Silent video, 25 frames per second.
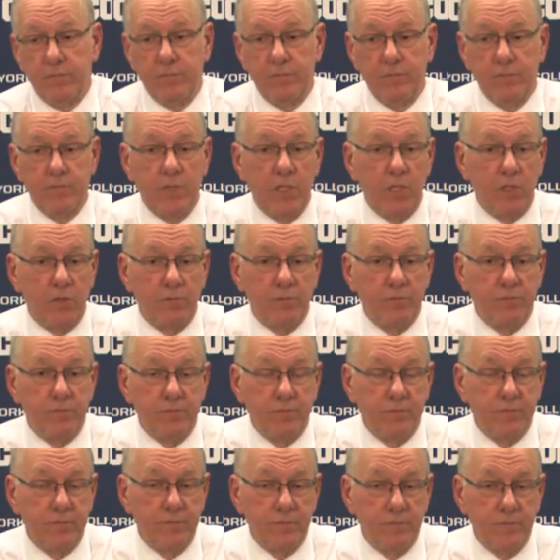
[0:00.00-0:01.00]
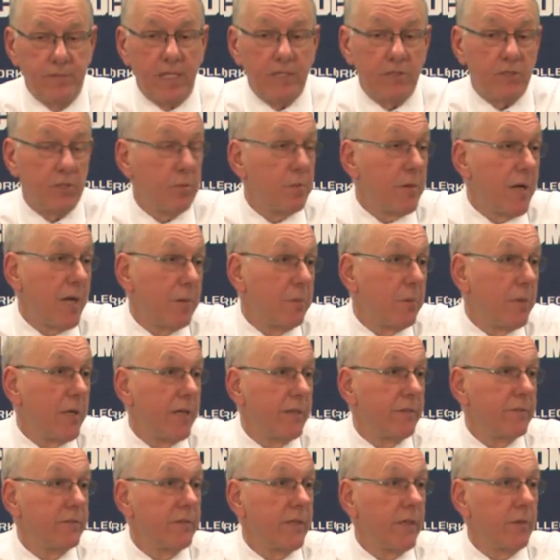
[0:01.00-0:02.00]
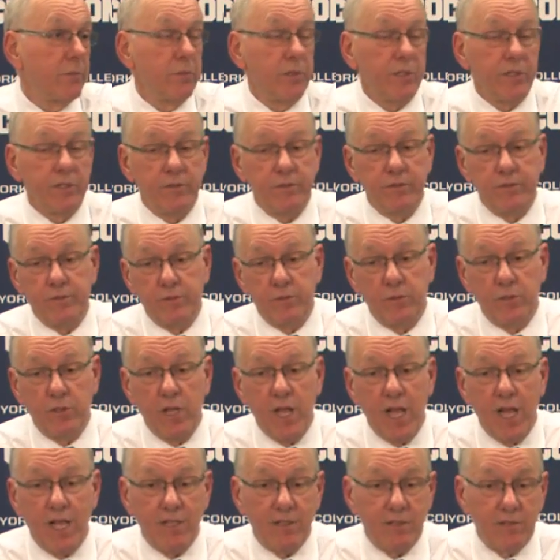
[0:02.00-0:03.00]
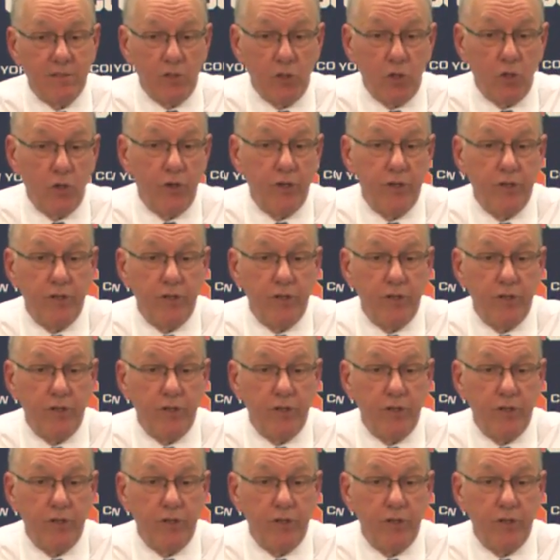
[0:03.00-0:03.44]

You know, that's the bottom line. And we, we're not learning